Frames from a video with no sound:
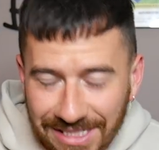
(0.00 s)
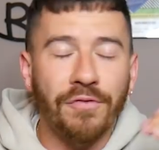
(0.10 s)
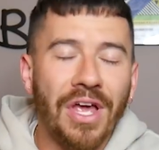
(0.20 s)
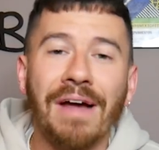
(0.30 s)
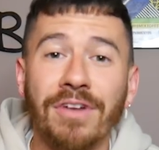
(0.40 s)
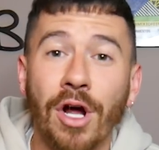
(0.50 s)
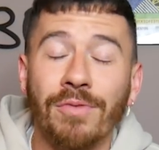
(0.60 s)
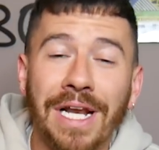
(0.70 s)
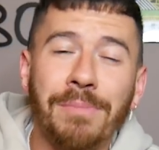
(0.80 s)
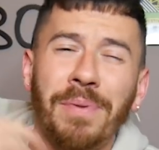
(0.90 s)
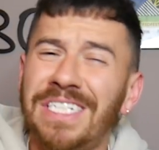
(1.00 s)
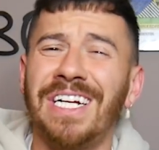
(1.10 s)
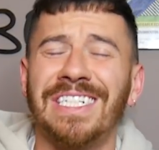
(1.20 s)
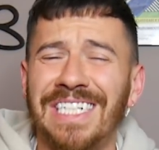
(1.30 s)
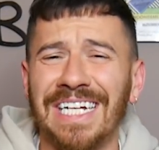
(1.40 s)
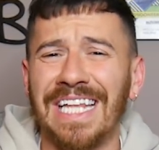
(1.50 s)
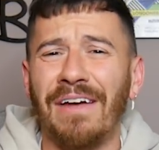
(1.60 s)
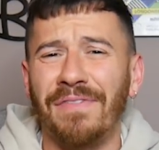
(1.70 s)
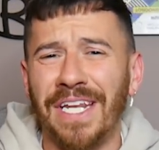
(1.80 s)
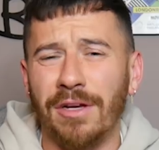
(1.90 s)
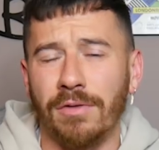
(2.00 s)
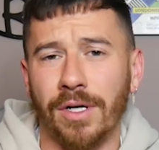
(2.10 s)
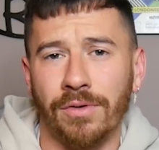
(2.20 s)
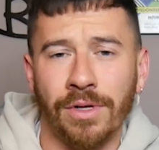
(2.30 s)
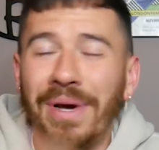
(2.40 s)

So if you haven't already, be sure to check that video out.